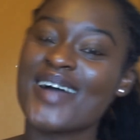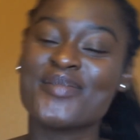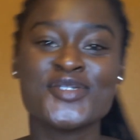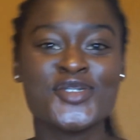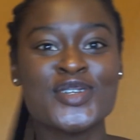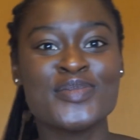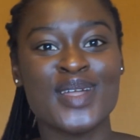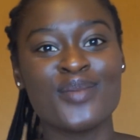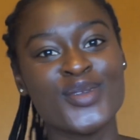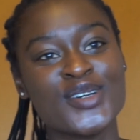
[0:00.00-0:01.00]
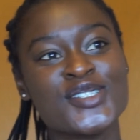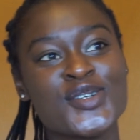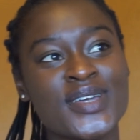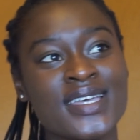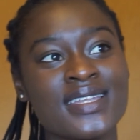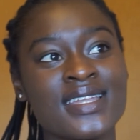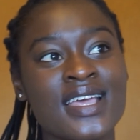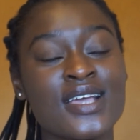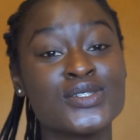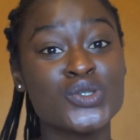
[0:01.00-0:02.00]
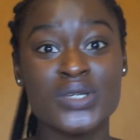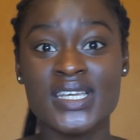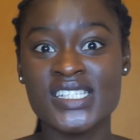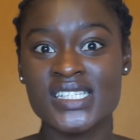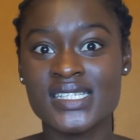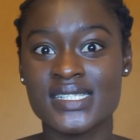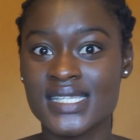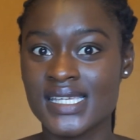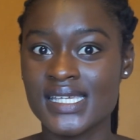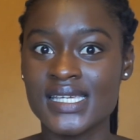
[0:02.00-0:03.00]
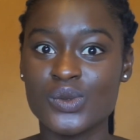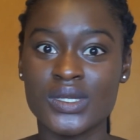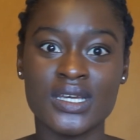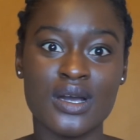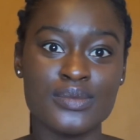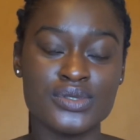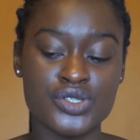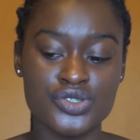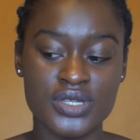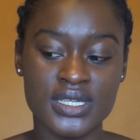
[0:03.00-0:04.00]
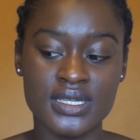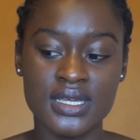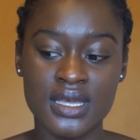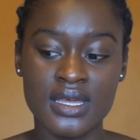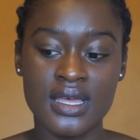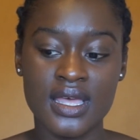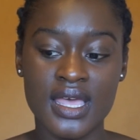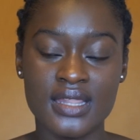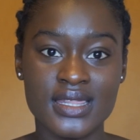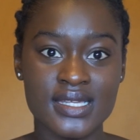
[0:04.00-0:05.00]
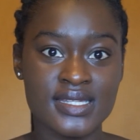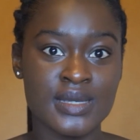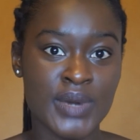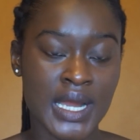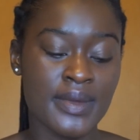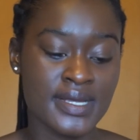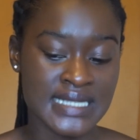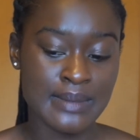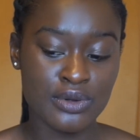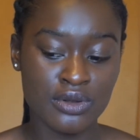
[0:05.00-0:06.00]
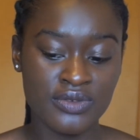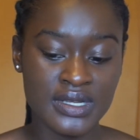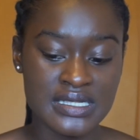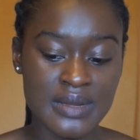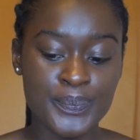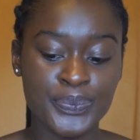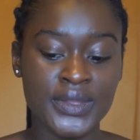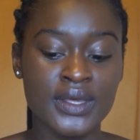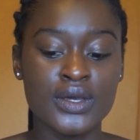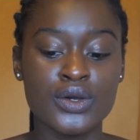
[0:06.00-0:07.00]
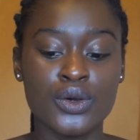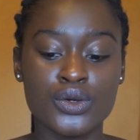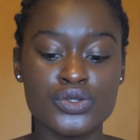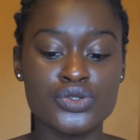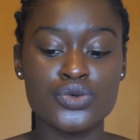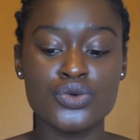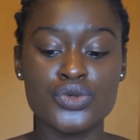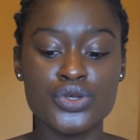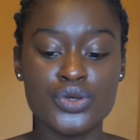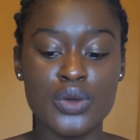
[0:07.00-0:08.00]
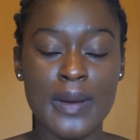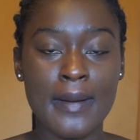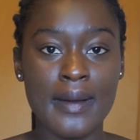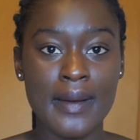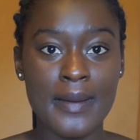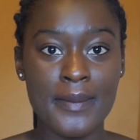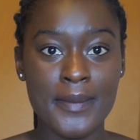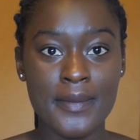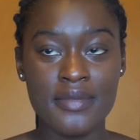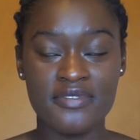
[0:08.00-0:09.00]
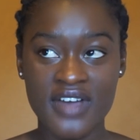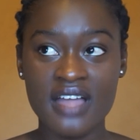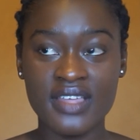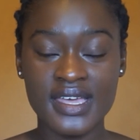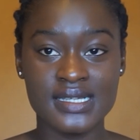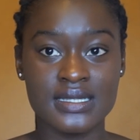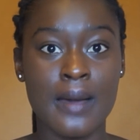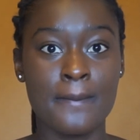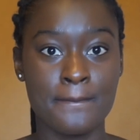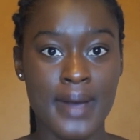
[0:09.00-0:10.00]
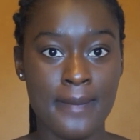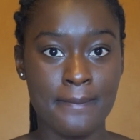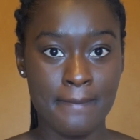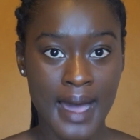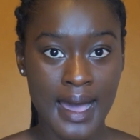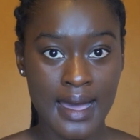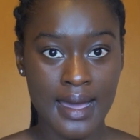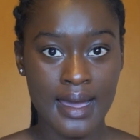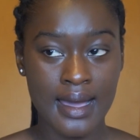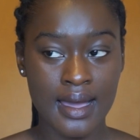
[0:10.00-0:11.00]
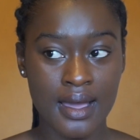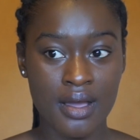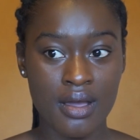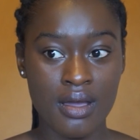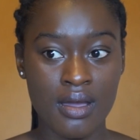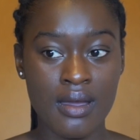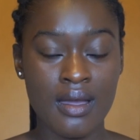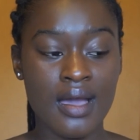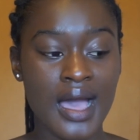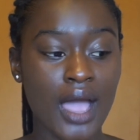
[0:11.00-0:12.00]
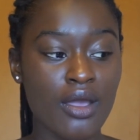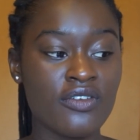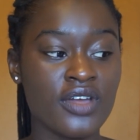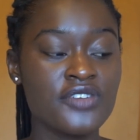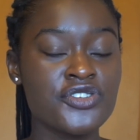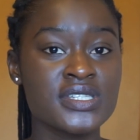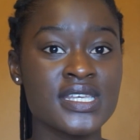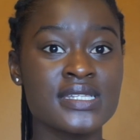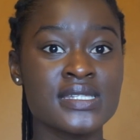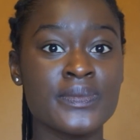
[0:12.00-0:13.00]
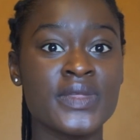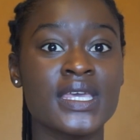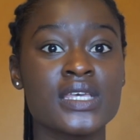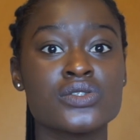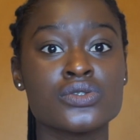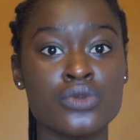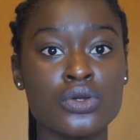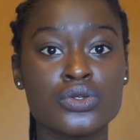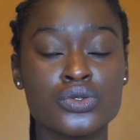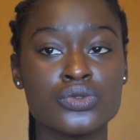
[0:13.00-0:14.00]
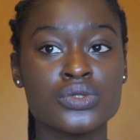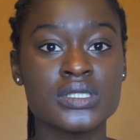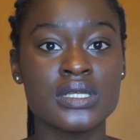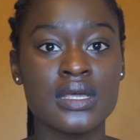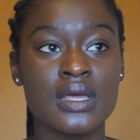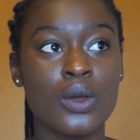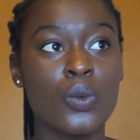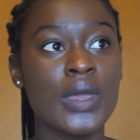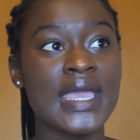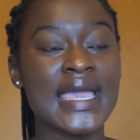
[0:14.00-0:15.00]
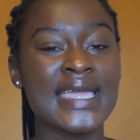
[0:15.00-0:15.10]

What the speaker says: I'm joking, but I'm not joking. Tonation is key when it comes to tree, and this is a prime example of it. So father is papa, However, if you're saying something is not good, we